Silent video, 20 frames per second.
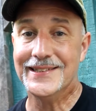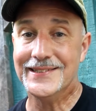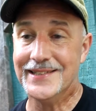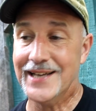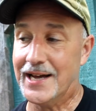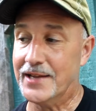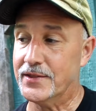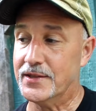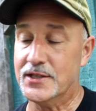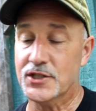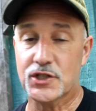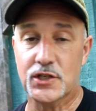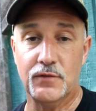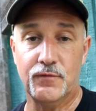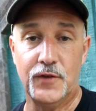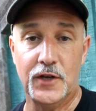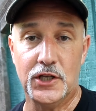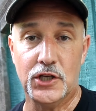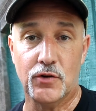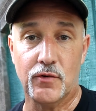not this
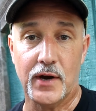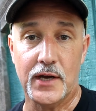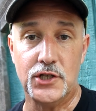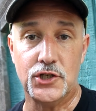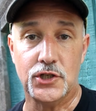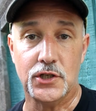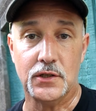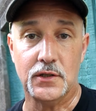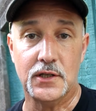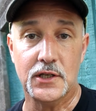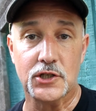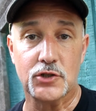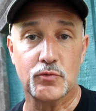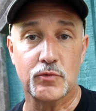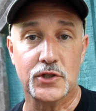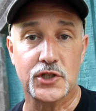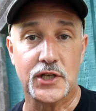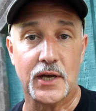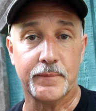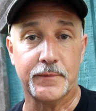configuration. This
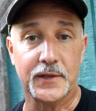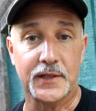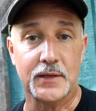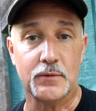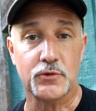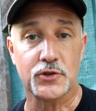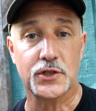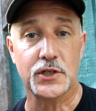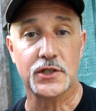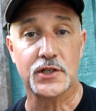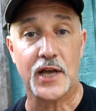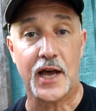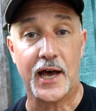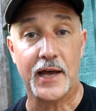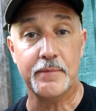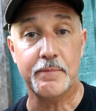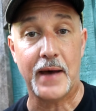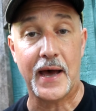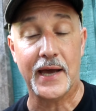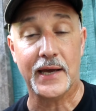was something that was
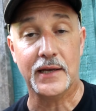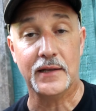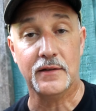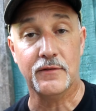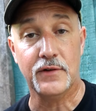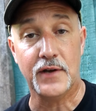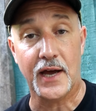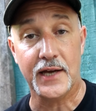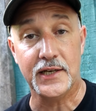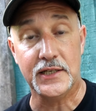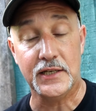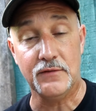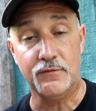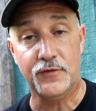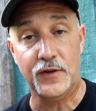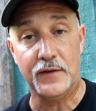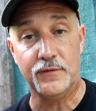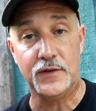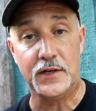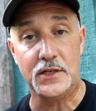designed back in the
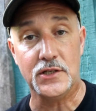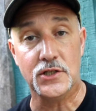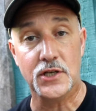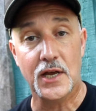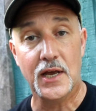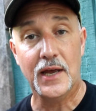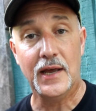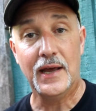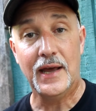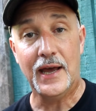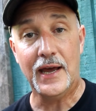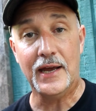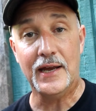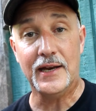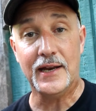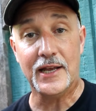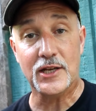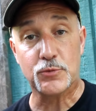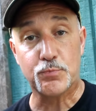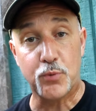1950s
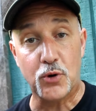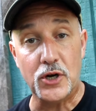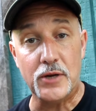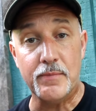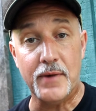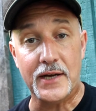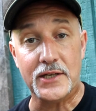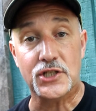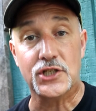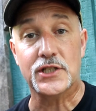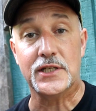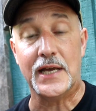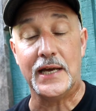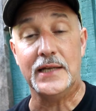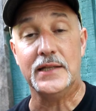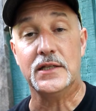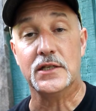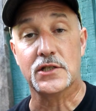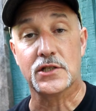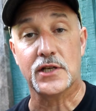and has pretty much
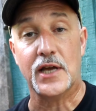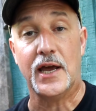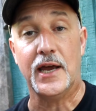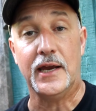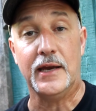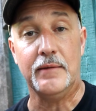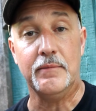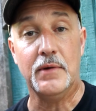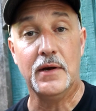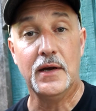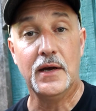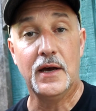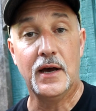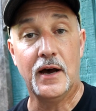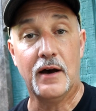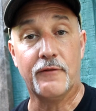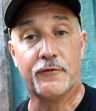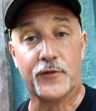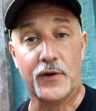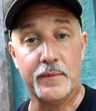stayed the
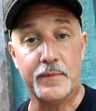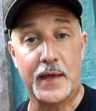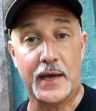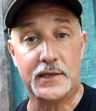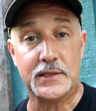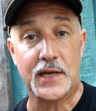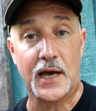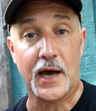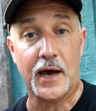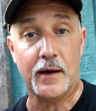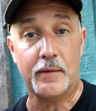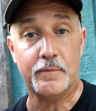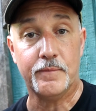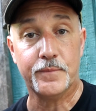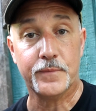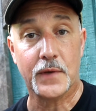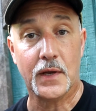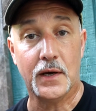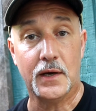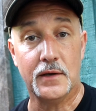same uh, from that time,
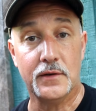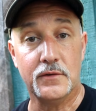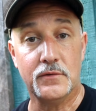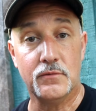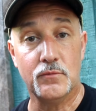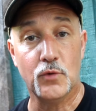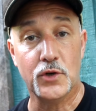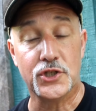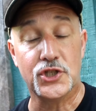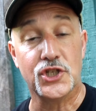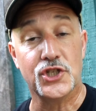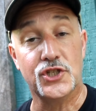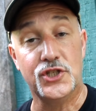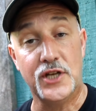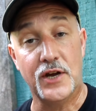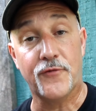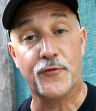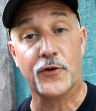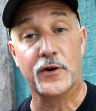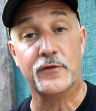uh, which is
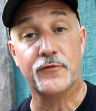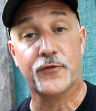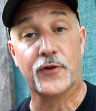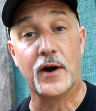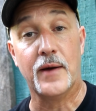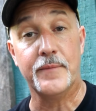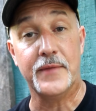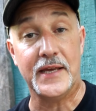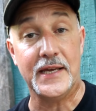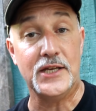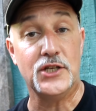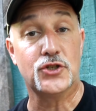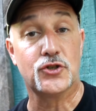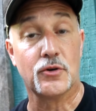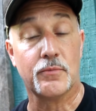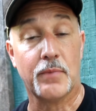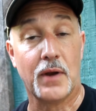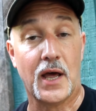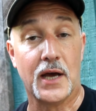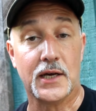different from the
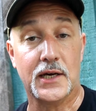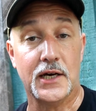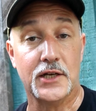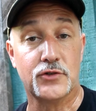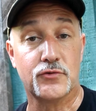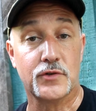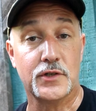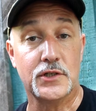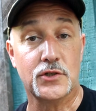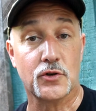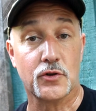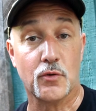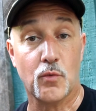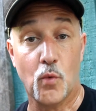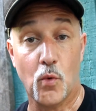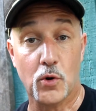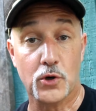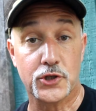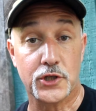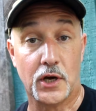Eastern Bloc countries or the
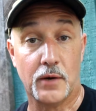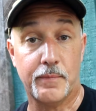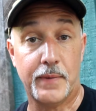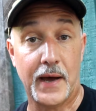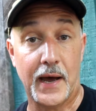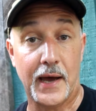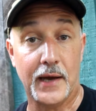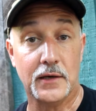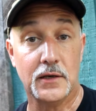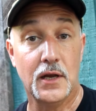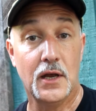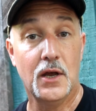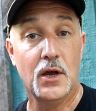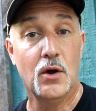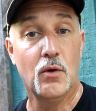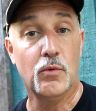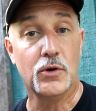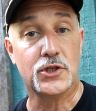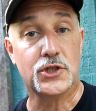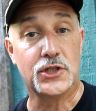Warsaw Pact,
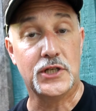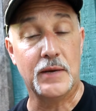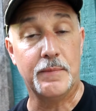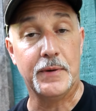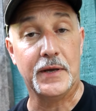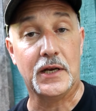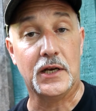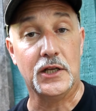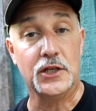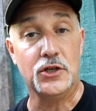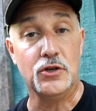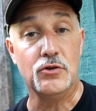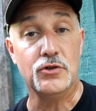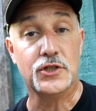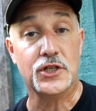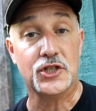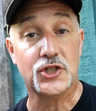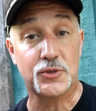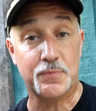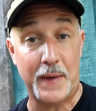which typically
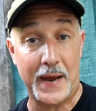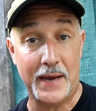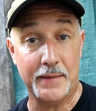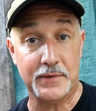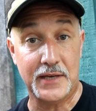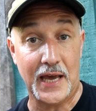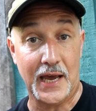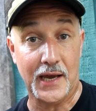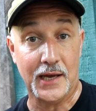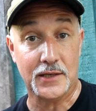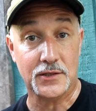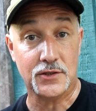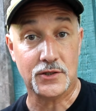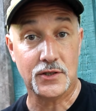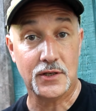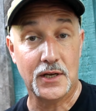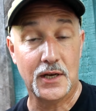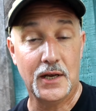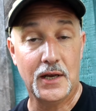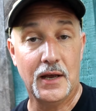uses spam
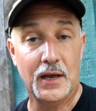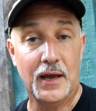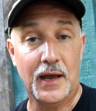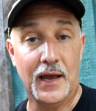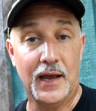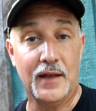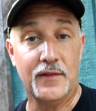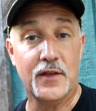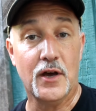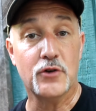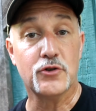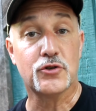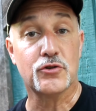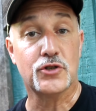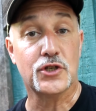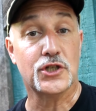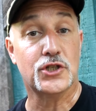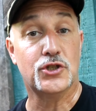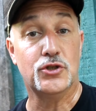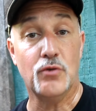cans. And those are
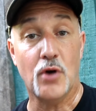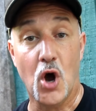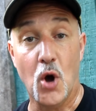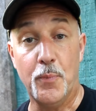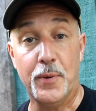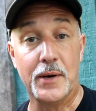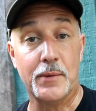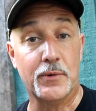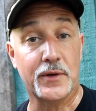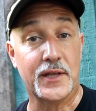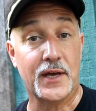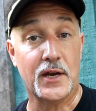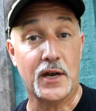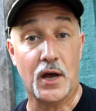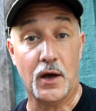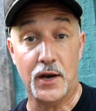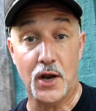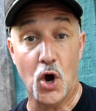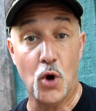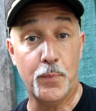just, you open them with
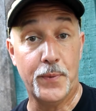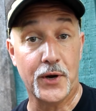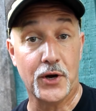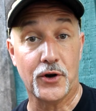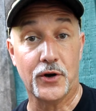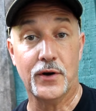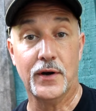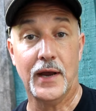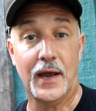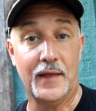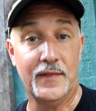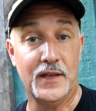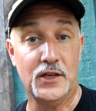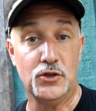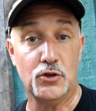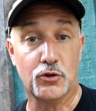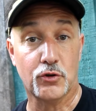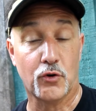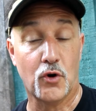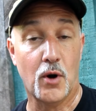an opener and
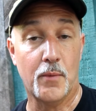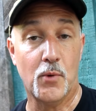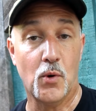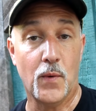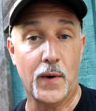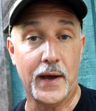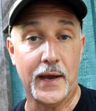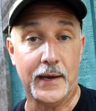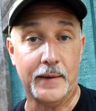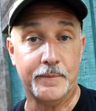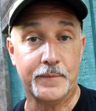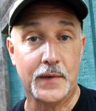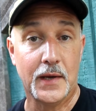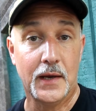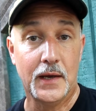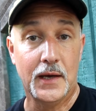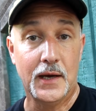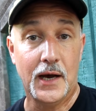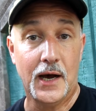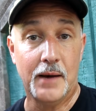then you throw them away.
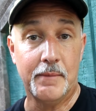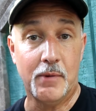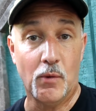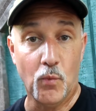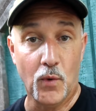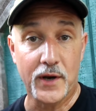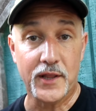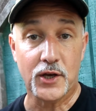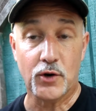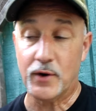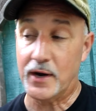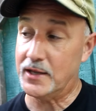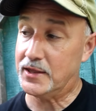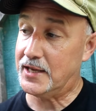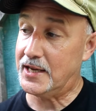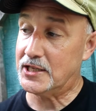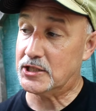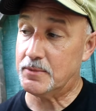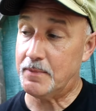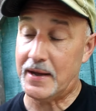Uh, but one of the great
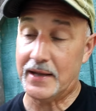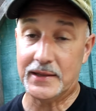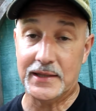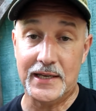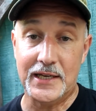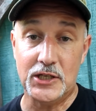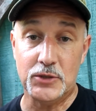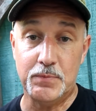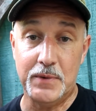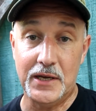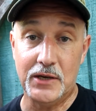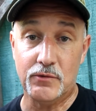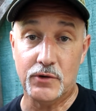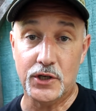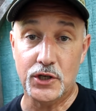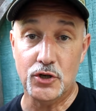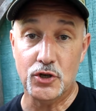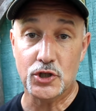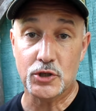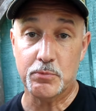things about these being
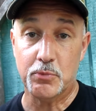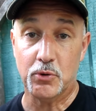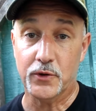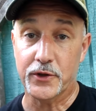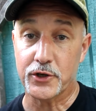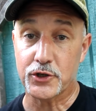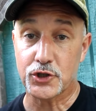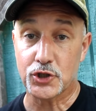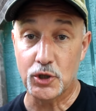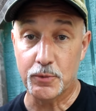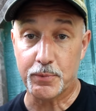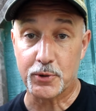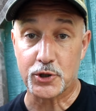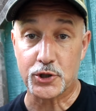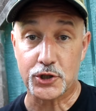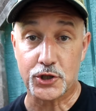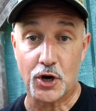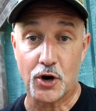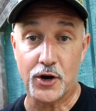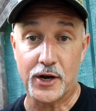reusable, they're super
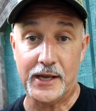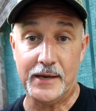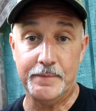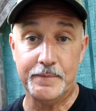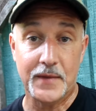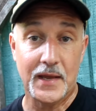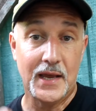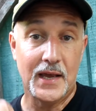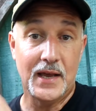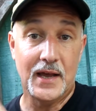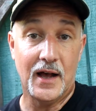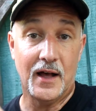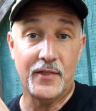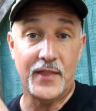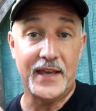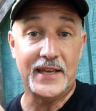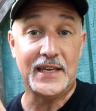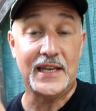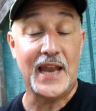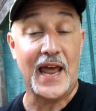sturdy. Uh,
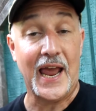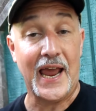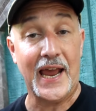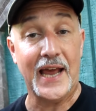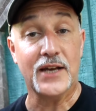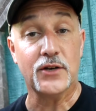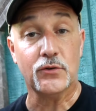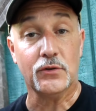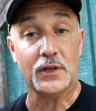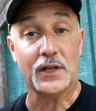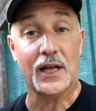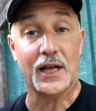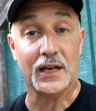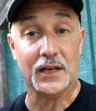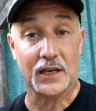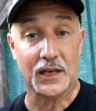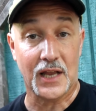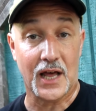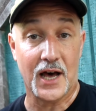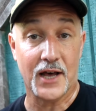they can handle a
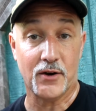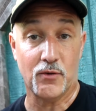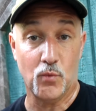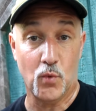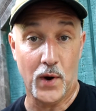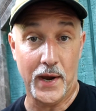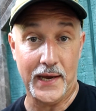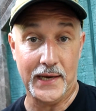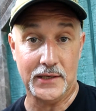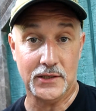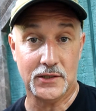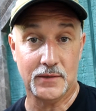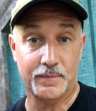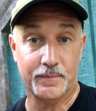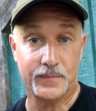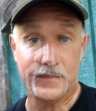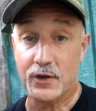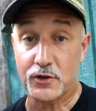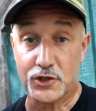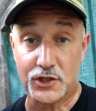lot of weight.
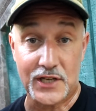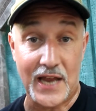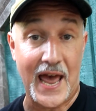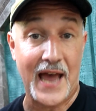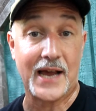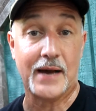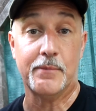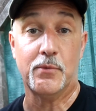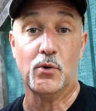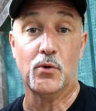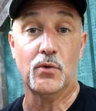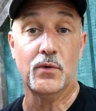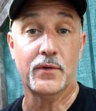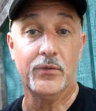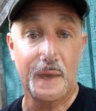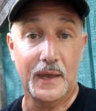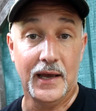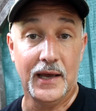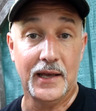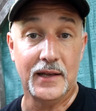They're stackable
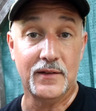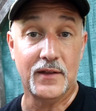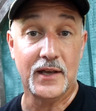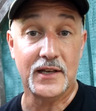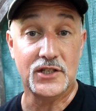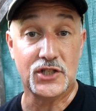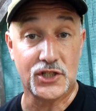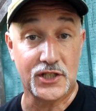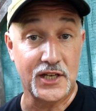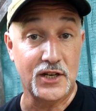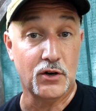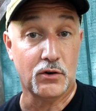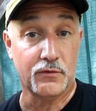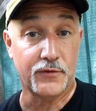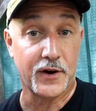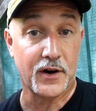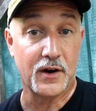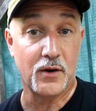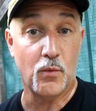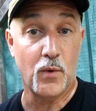and they seal
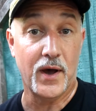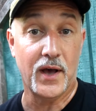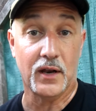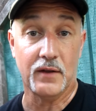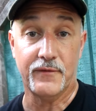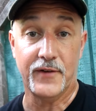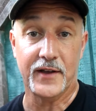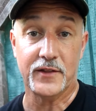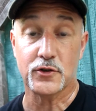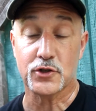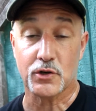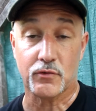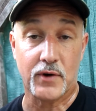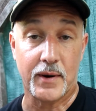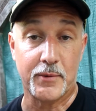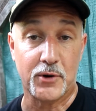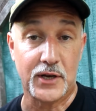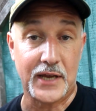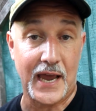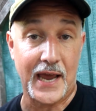very well. In fact, there's a
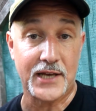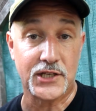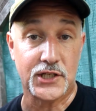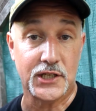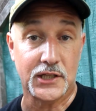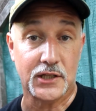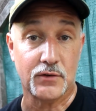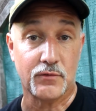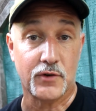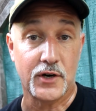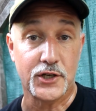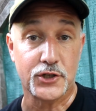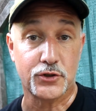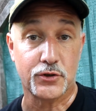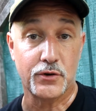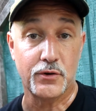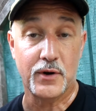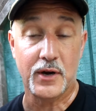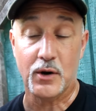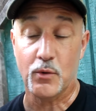rubber gasket that runs
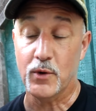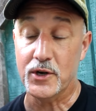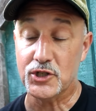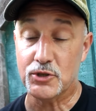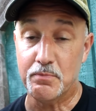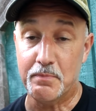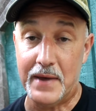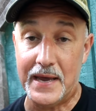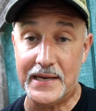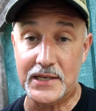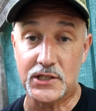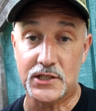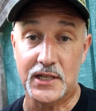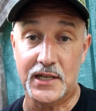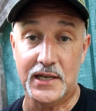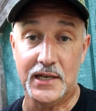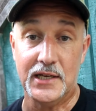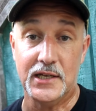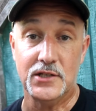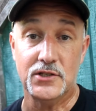through here, which makes
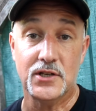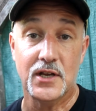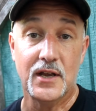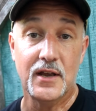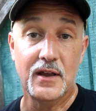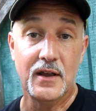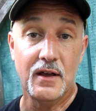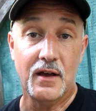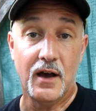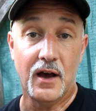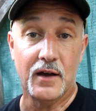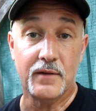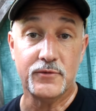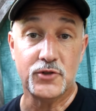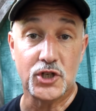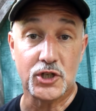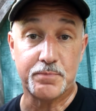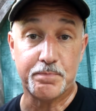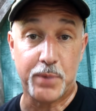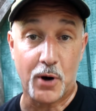these uh,
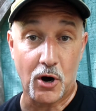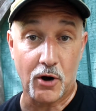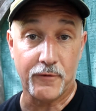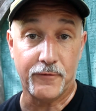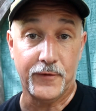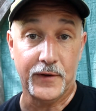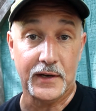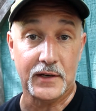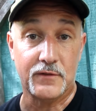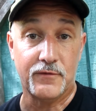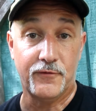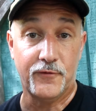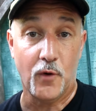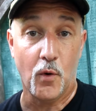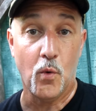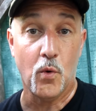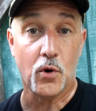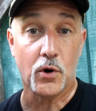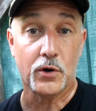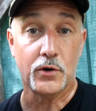just perfect
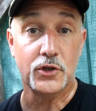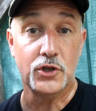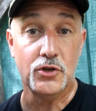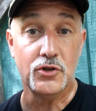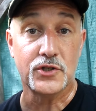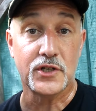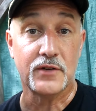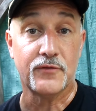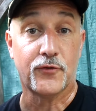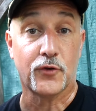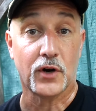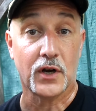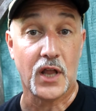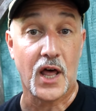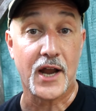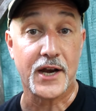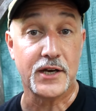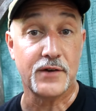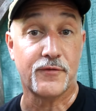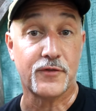for using for a
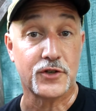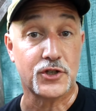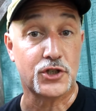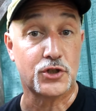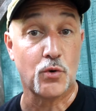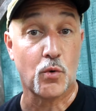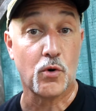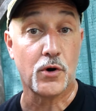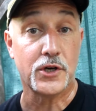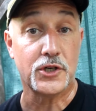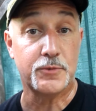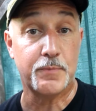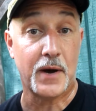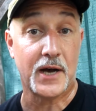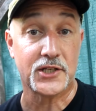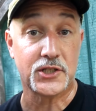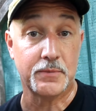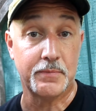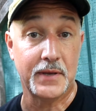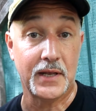lot of different storage
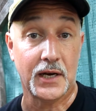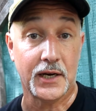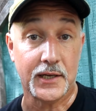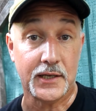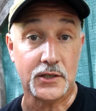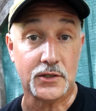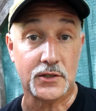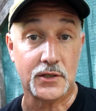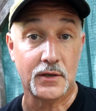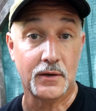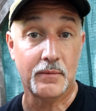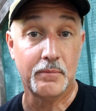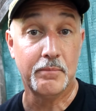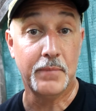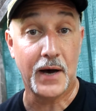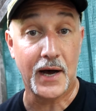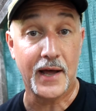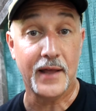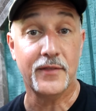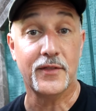possibilities.
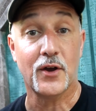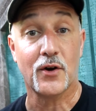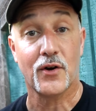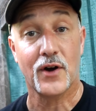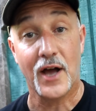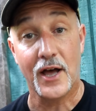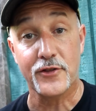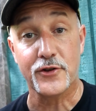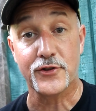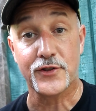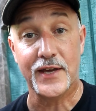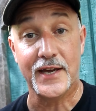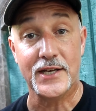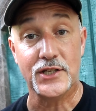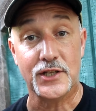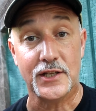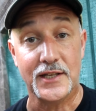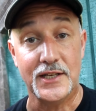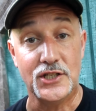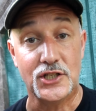But there are other
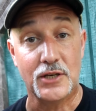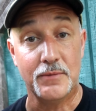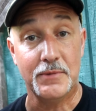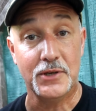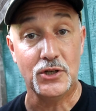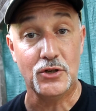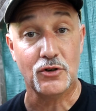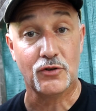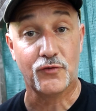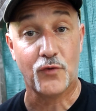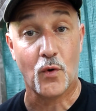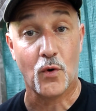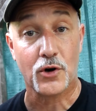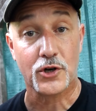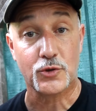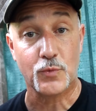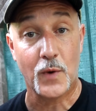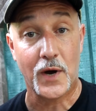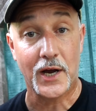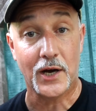things that these can be used for
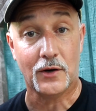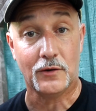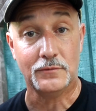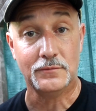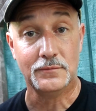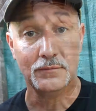as well.